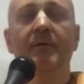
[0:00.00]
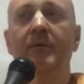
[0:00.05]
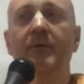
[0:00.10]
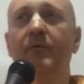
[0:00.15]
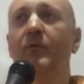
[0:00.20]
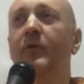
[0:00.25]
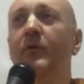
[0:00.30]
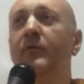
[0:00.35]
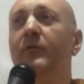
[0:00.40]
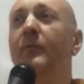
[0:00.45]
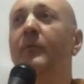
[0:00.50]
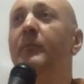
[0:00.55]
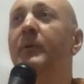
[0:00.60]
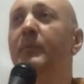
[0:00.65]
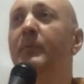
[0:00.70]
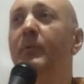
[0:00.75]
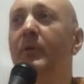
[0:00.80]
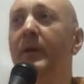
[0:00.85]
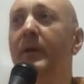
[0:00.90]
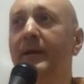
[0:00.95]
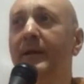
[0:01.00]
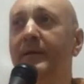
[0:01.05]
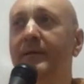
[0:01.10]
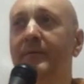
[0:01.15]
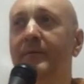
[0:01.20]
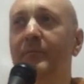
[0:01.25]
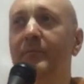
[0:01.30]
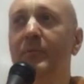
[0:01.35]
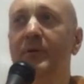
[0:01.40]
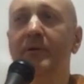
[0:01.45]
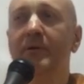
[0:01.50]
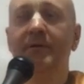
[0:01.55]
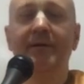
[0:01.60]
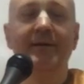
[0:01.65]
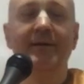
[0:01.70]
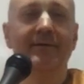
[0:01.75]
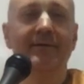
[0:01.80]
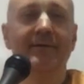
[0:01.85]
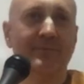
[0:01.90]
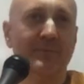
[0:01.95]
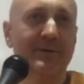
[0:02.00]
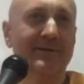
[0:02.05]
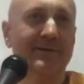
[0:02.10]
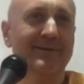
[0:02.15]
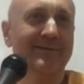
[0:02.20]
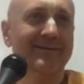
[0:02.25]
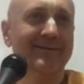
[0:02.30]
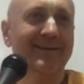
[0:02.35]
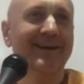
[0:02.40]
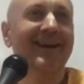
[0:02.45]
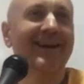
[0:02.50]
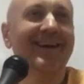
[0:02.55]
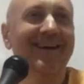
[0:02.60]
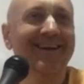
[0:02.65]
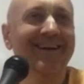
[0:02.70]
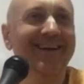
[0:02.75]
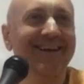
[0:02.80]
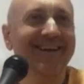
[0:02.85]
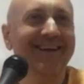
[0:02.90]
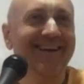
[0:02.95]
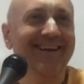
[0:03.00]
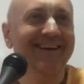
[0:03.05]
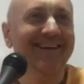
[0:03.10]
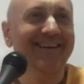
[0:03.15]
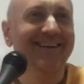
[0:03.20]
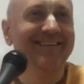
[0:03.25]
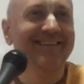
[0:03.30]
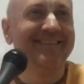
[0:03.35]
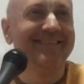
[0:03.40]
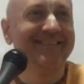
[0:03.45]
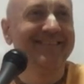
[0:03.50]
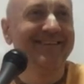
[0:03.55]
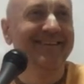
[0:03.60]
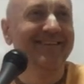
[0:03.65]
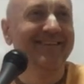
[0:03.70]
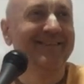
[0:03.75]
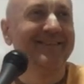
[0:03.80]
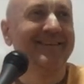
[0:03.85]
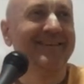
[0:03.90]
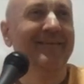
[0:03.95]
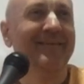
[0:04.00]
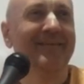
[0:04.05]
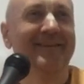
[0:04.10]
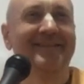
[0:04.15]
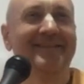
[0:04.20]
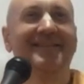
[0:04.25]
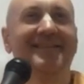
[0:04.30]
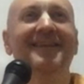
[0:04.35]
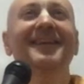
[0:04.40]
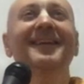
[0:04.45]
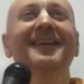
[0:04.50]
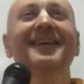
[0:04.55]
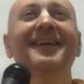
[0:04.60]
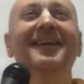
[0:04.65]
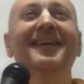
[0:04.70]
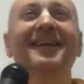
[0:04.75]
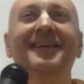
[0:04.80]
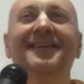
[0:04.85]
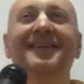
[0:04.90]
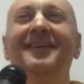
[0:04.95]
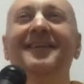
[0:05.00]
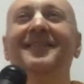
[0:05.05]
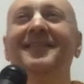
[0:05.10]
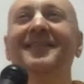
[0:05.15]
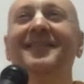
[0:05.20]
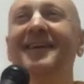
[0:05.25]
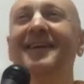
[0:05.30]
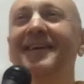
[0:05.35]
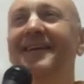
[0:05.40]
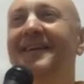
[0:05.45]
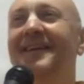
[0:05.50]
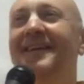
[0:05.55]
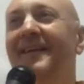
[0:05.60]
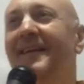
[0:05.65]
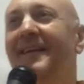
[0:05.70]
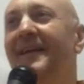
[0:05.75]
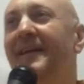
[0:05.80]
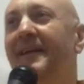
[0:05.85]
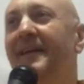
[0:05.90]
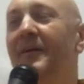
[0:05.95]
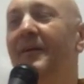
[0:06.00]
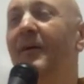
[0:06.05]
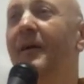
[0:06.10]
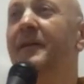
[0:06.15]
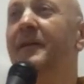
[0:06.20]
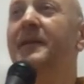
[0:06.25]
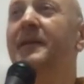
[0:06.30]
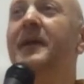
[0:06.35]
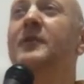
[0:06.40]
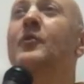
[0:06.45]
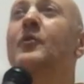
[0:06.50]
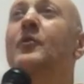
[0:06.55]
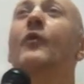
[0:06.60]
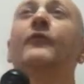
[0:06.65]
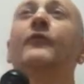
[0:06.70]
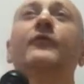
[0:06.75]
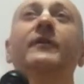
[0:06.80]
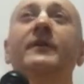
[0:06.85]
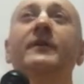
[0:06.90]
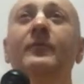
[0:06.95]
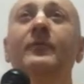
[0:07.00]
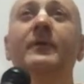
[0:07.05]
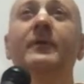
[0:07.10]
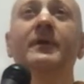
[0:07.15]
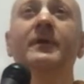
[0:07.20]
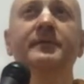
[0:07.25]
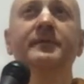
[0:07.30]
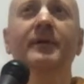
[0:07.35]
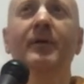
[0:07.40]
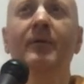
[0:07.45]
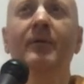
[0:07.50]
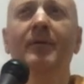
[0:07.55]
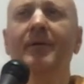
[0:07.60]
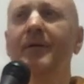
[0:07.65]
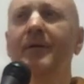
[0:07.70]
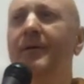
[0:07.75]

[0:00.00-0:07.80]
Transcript: Of course, some people like the burn taste, but it's like, stop, Thomas. It's like, you know, and then you offer it to Krishna.